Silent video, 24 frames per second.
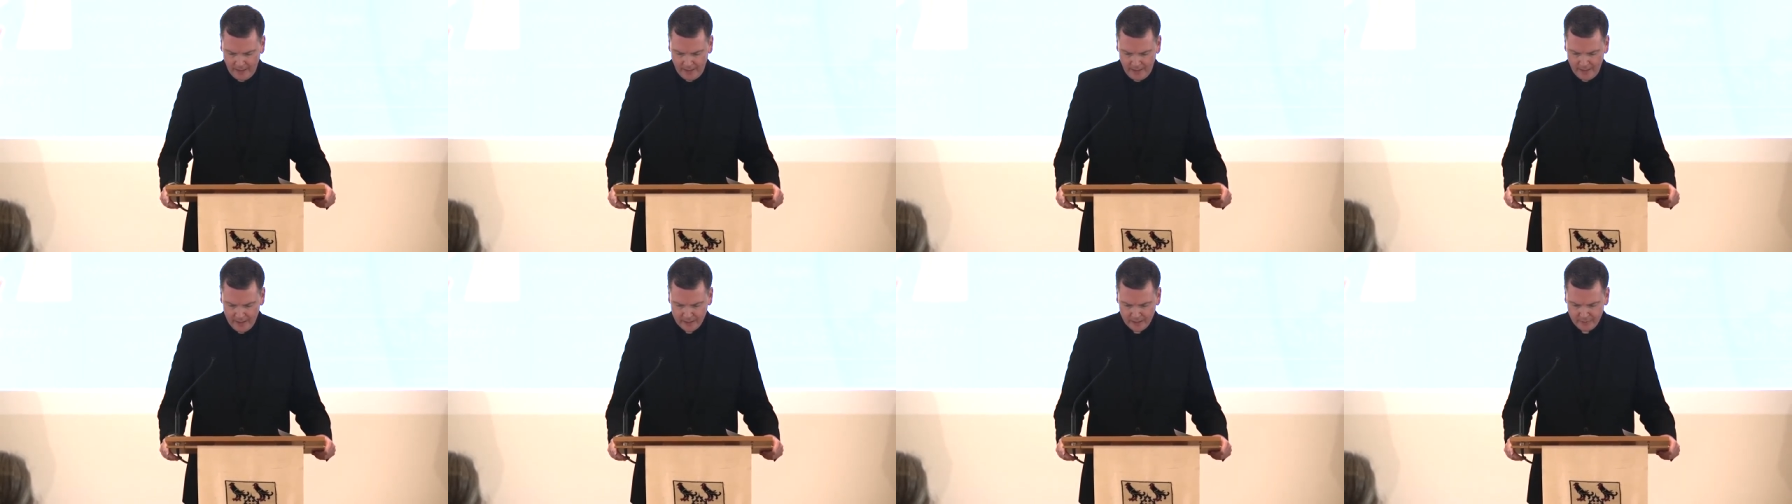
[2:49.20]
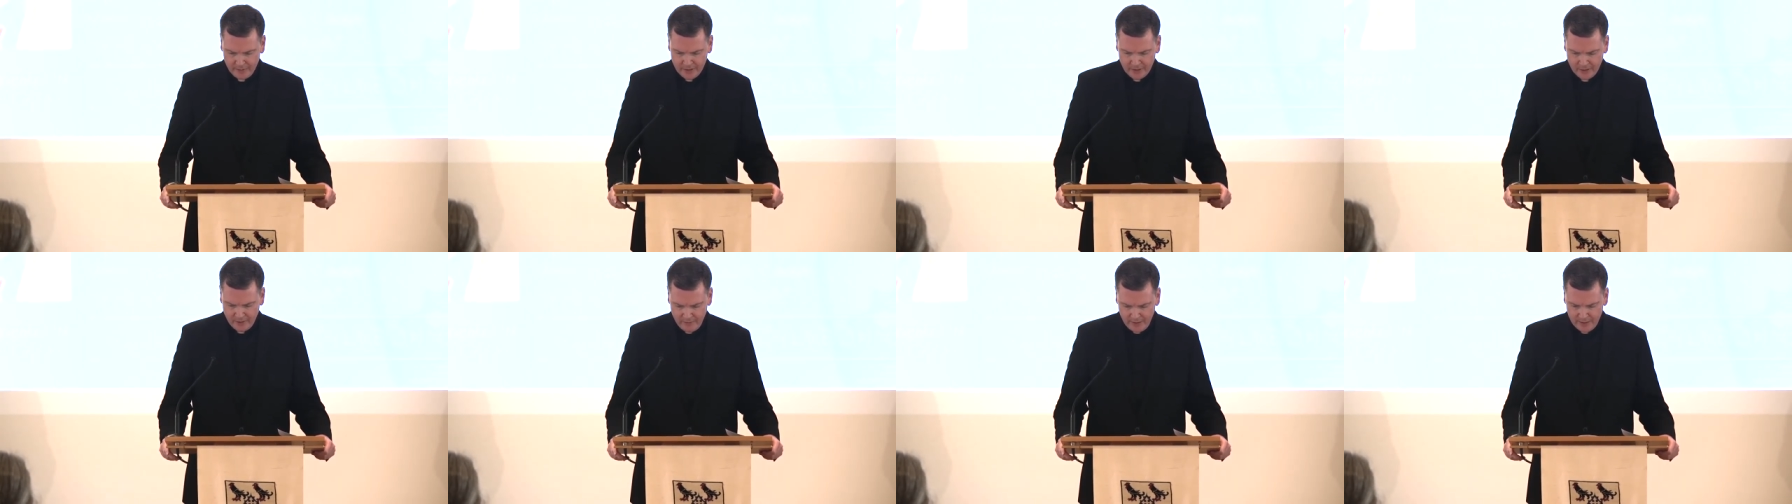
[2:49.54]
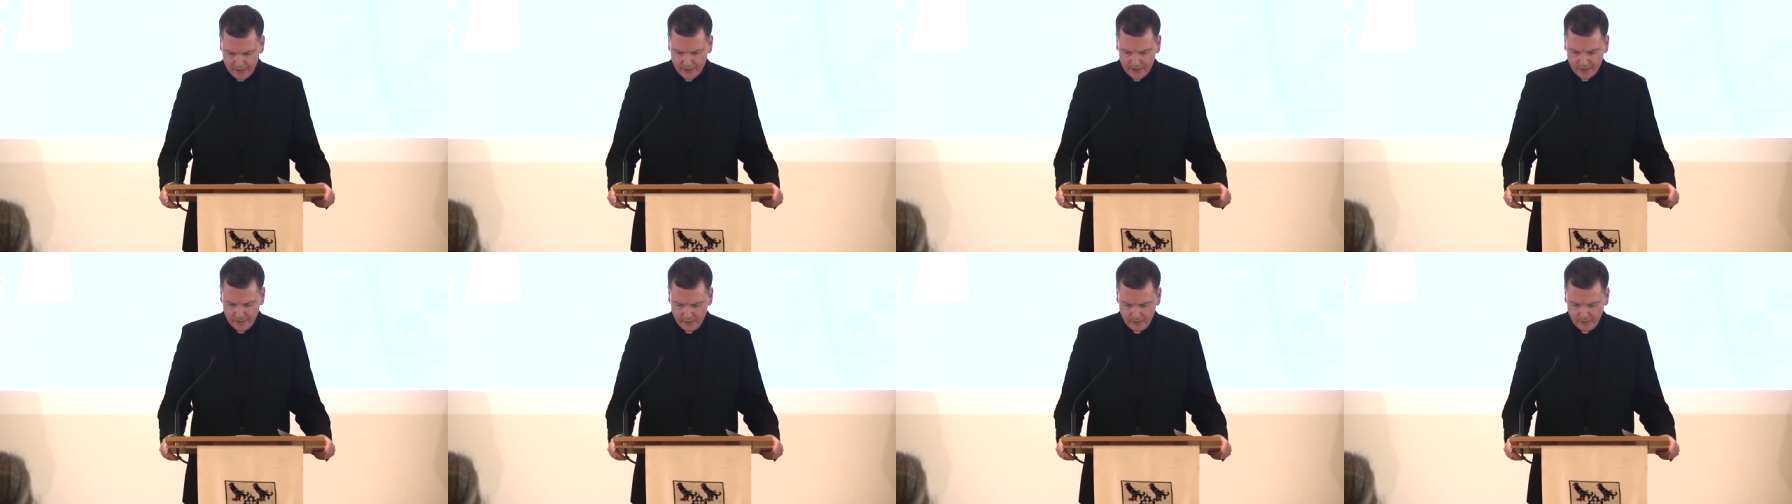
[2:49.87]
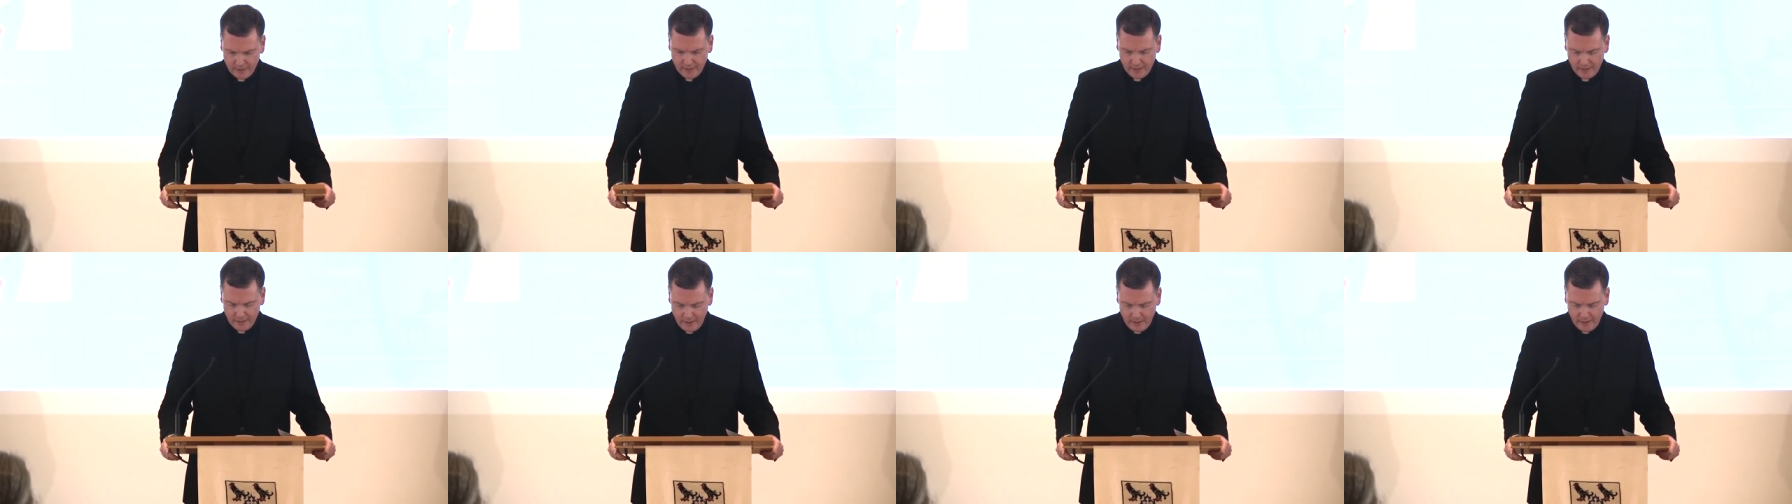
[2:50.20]
As Mr.
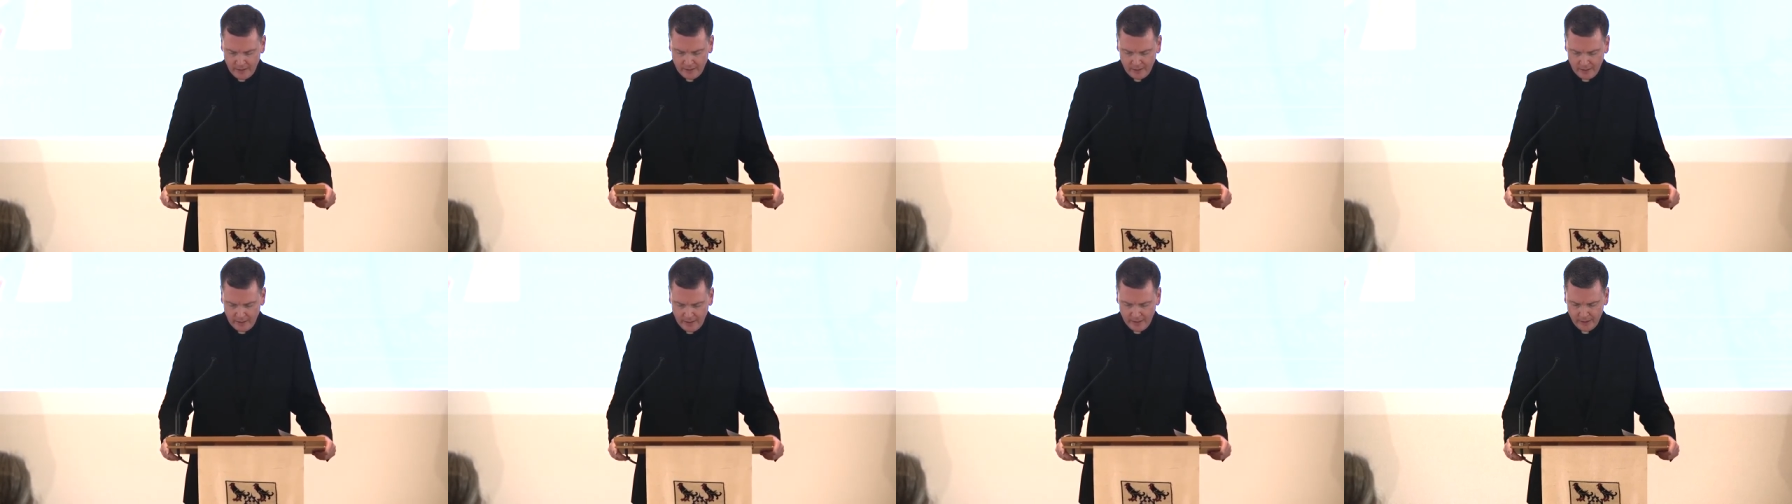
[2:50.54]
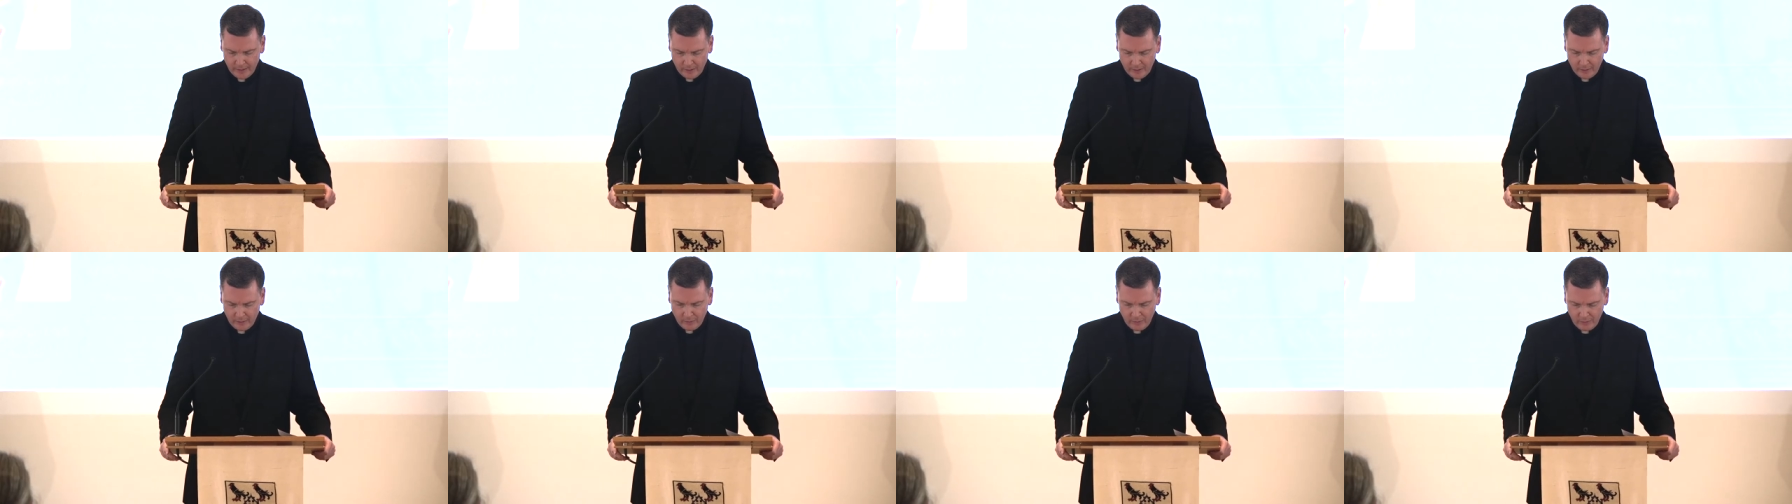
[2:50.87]
Vincent uh, later